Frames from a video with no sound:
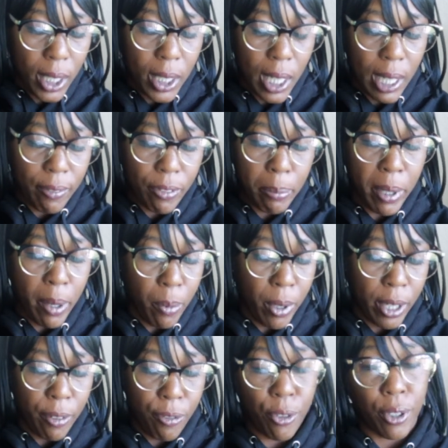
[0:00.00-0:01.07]
and I have to be at
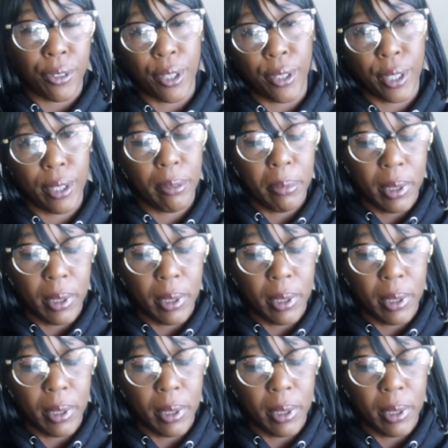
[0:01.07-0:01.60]
work at 4:30.